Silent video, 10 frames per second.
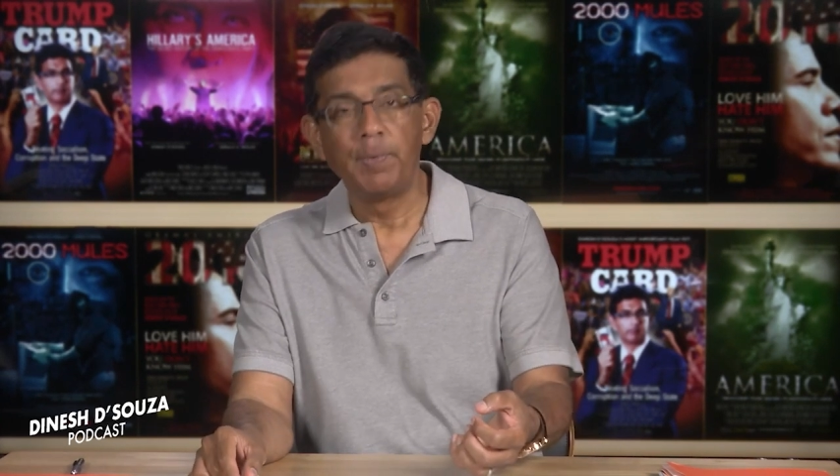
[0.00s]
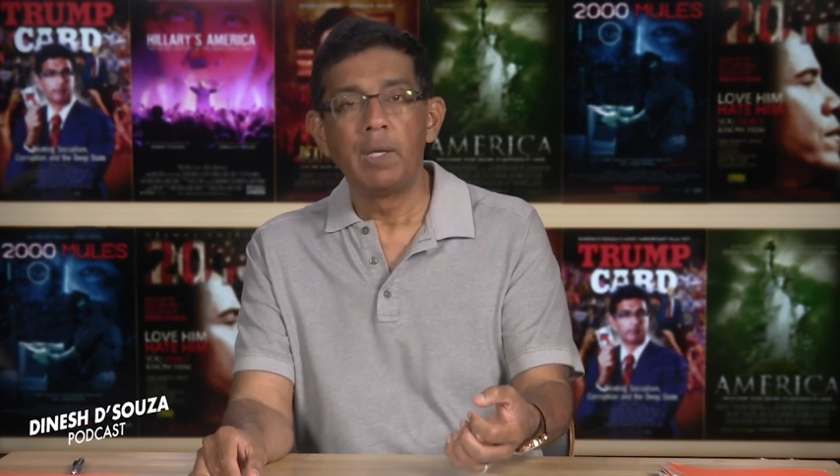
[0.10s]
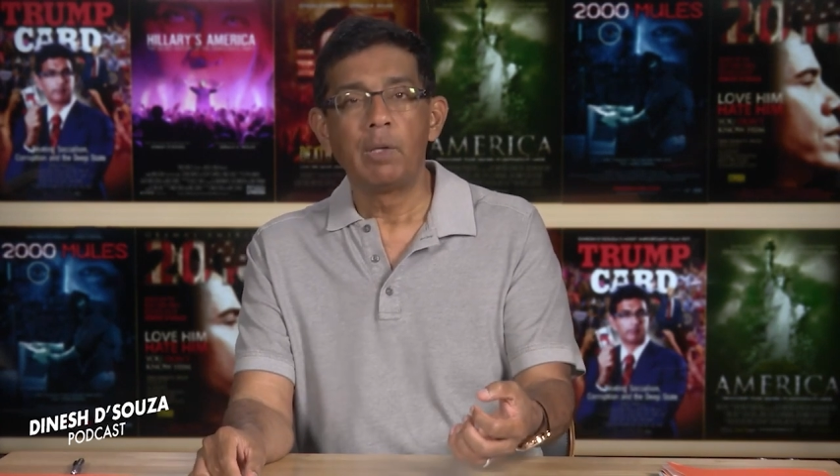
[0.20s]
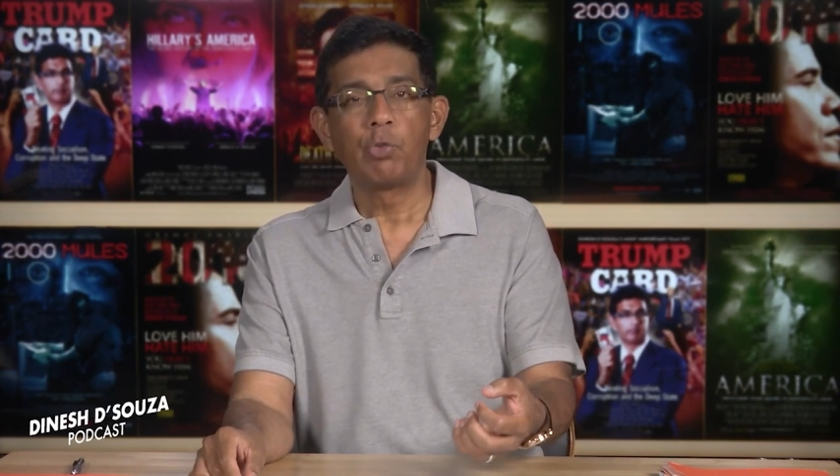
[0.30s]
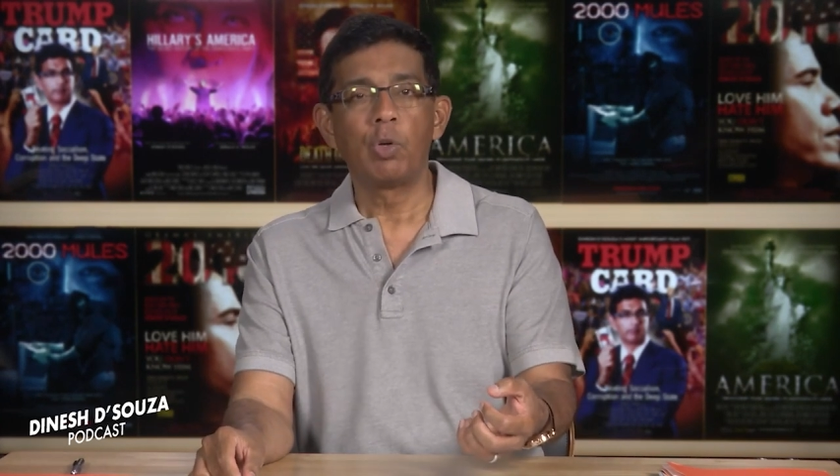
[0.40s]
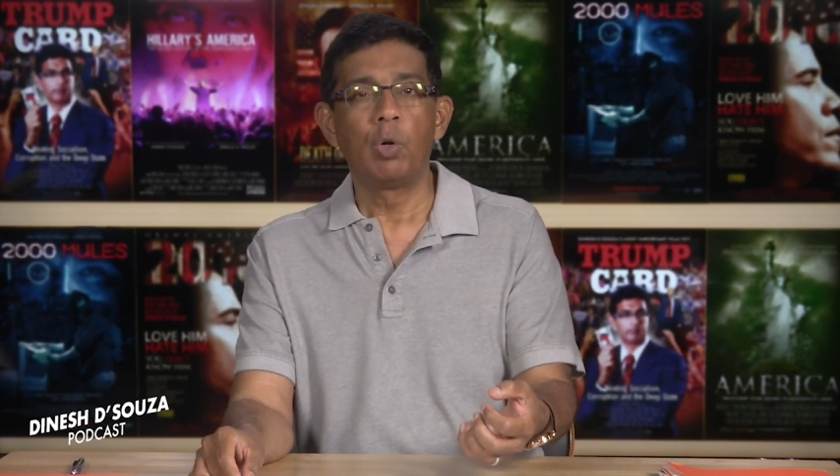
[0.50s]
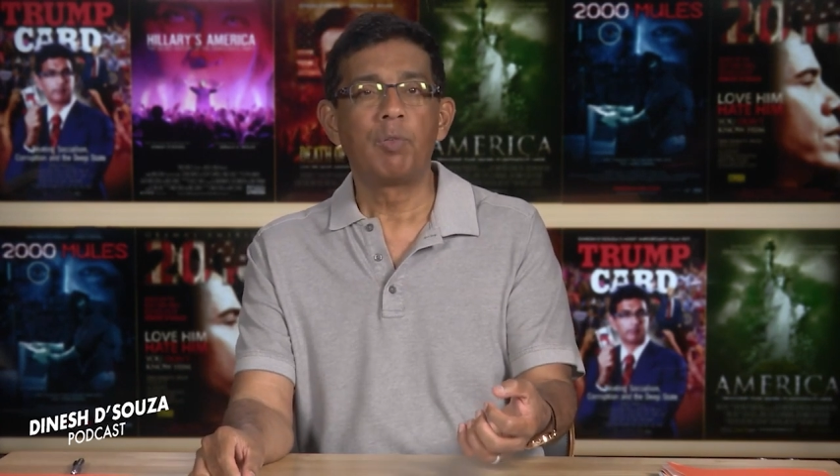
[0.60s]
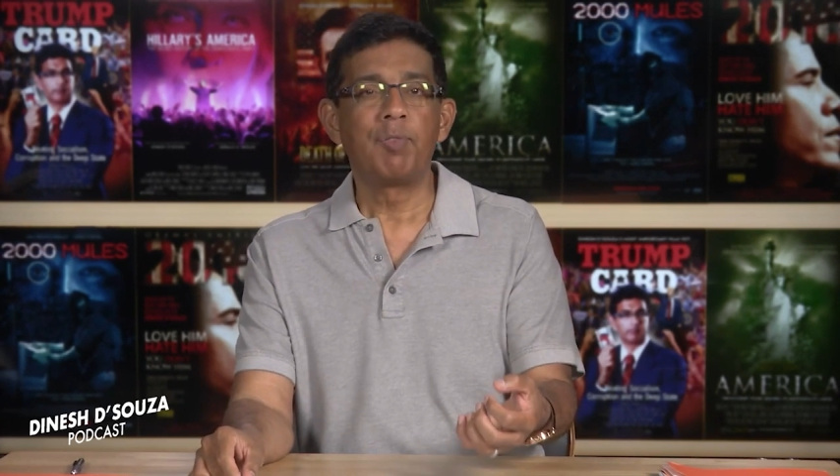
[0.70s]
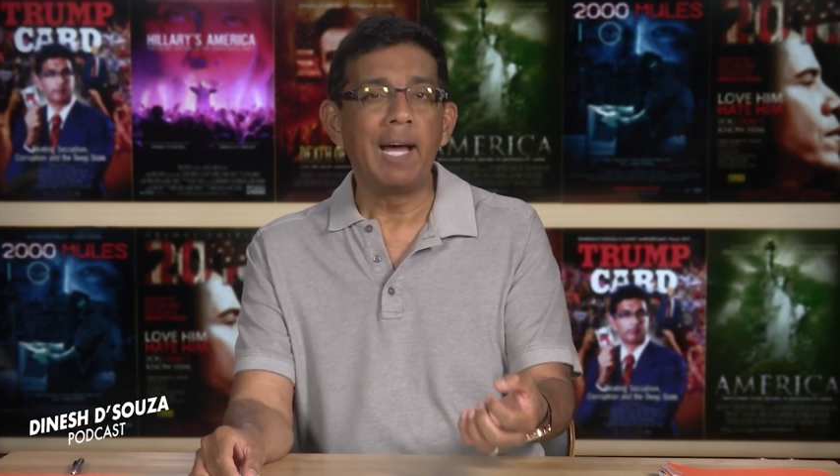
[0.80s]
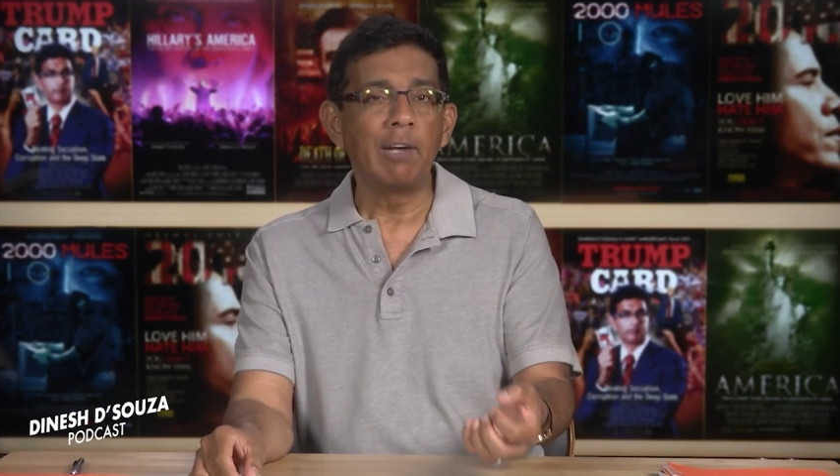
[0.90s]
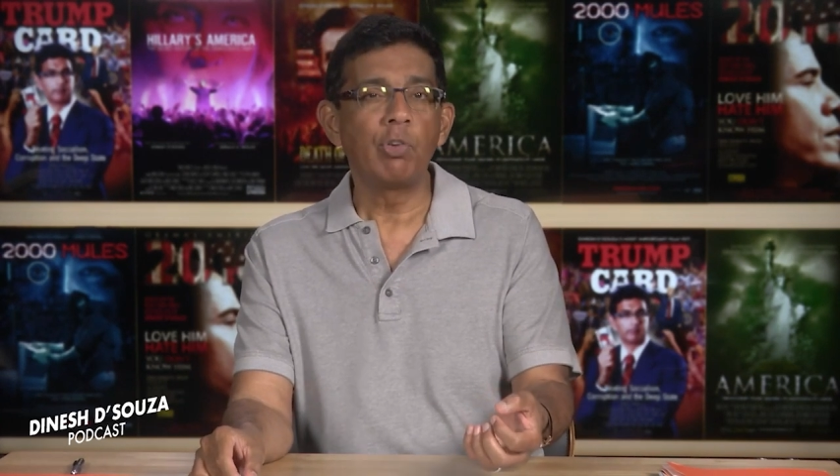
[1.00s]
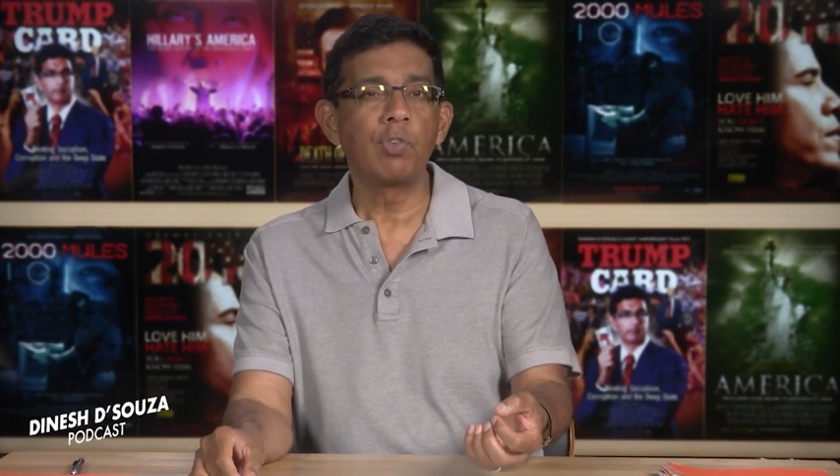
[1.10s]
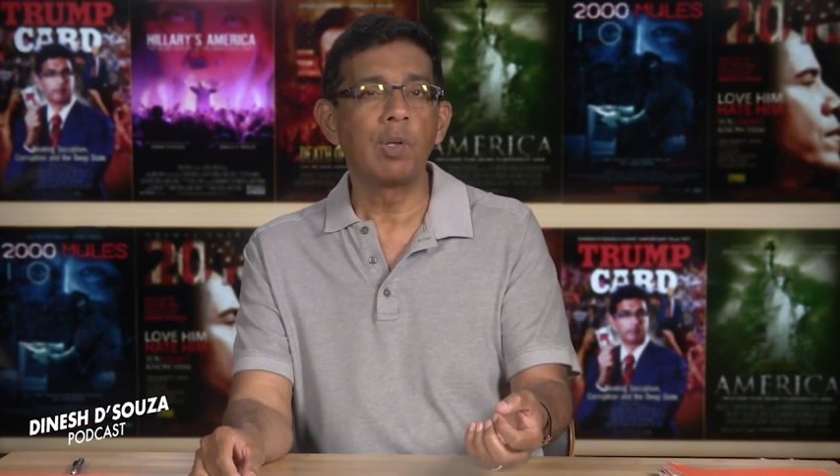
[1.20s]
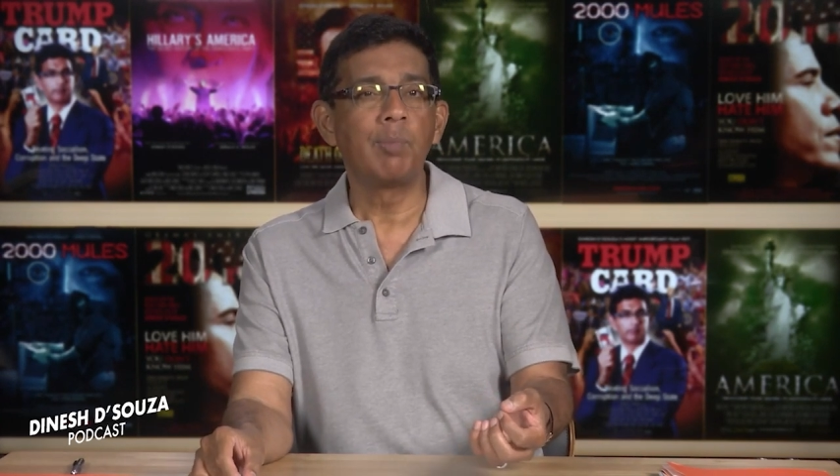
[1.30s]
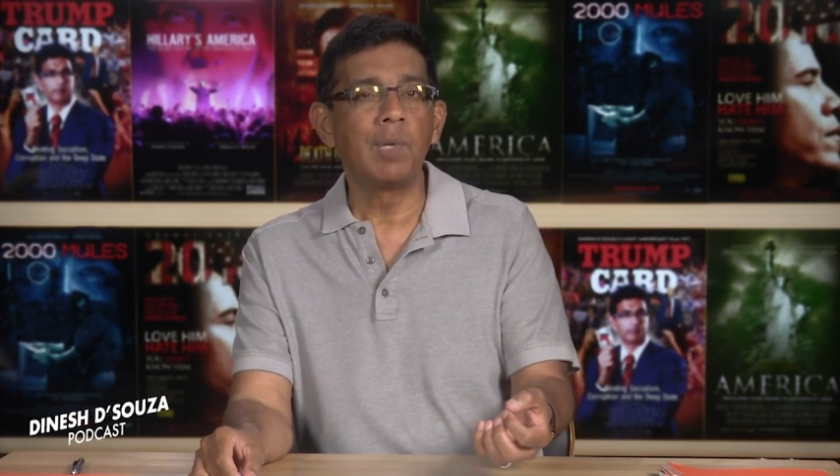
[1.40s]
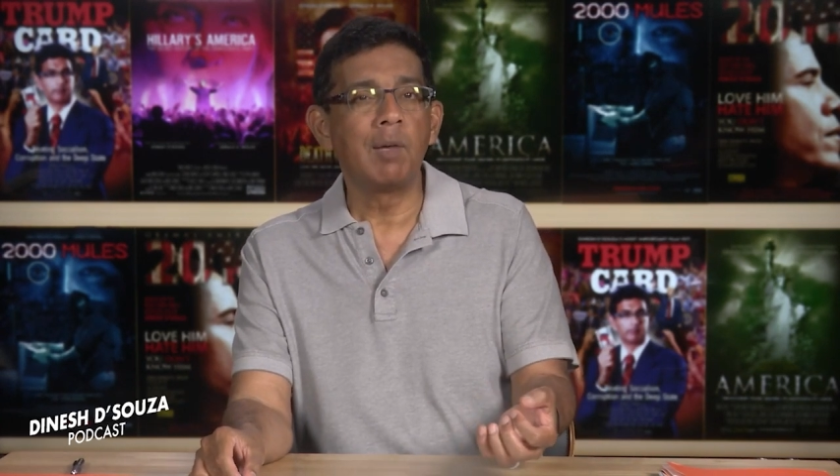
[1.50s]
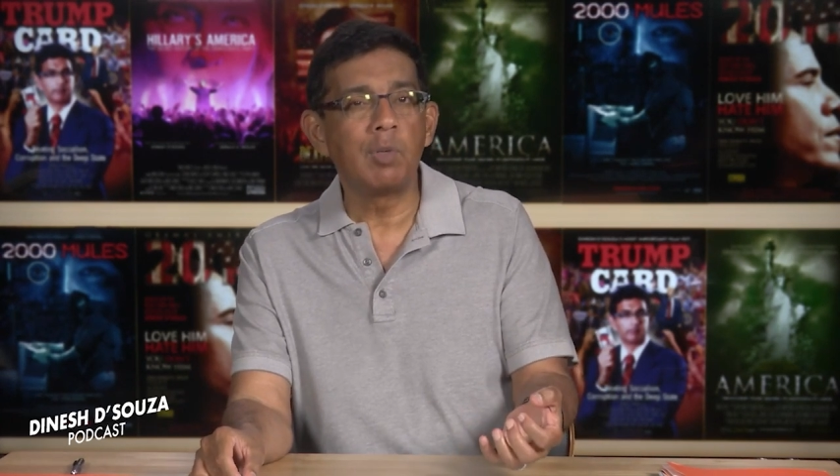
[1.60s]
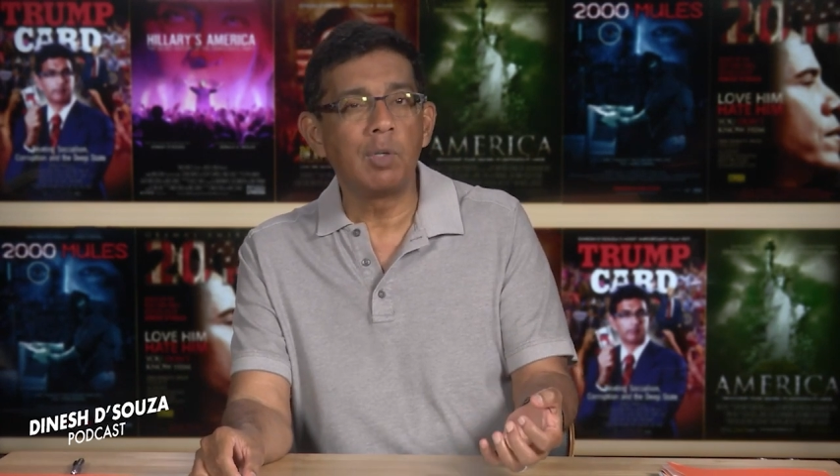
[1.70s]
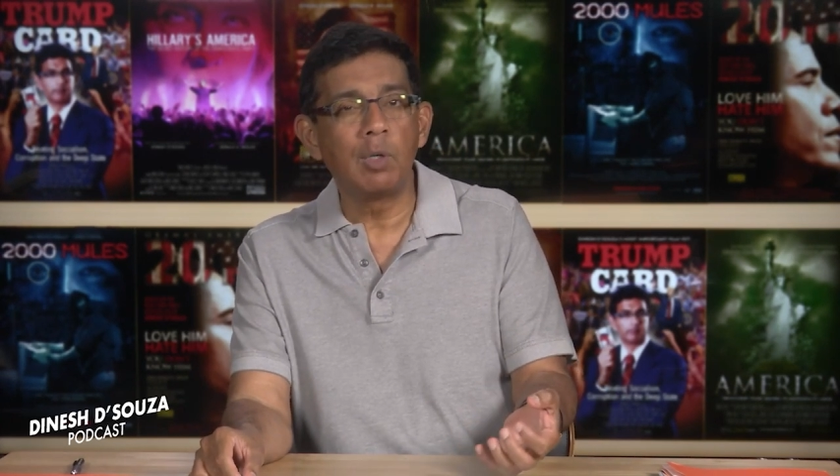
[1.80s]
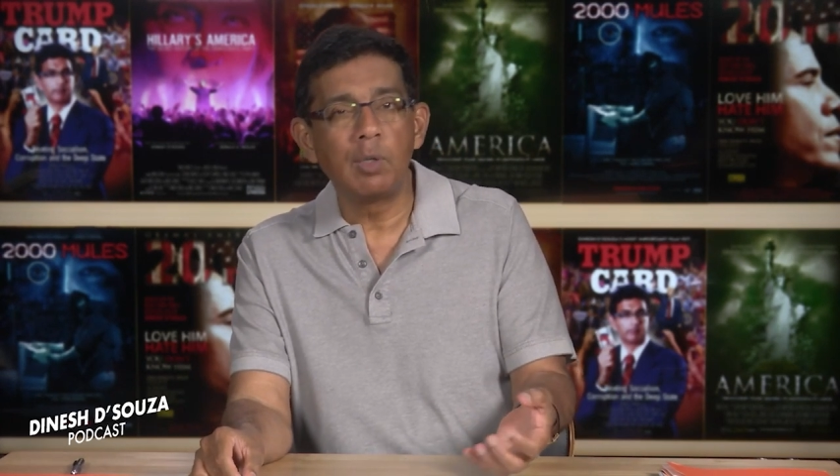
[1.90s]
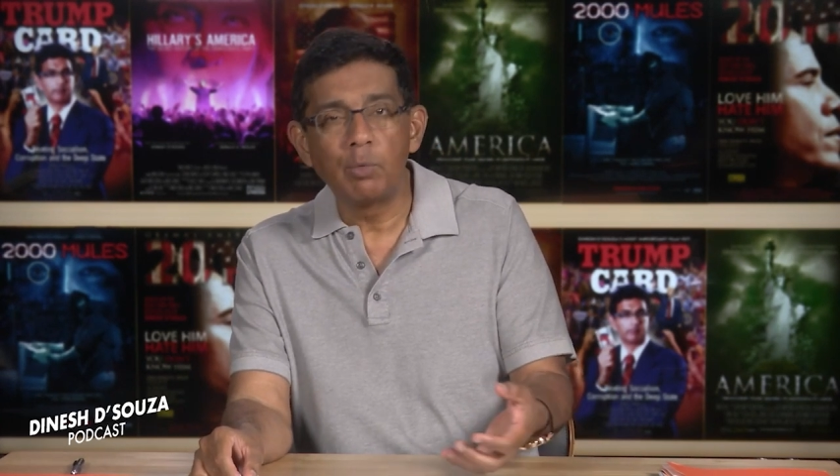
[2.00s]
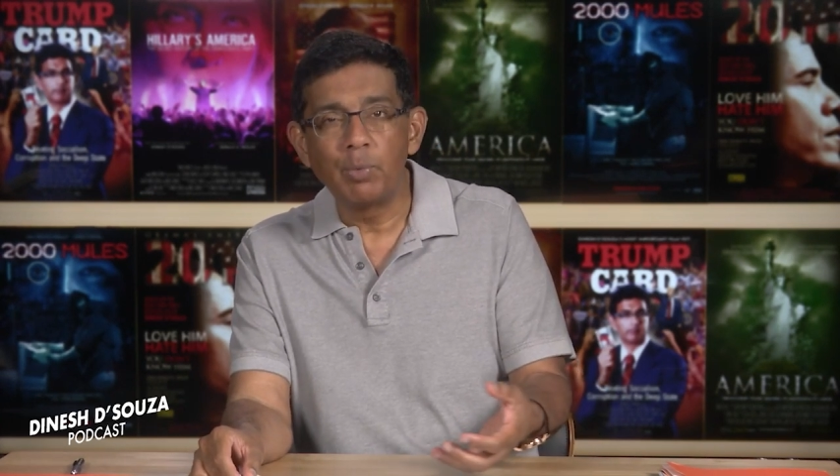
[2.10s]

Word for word: So fascism never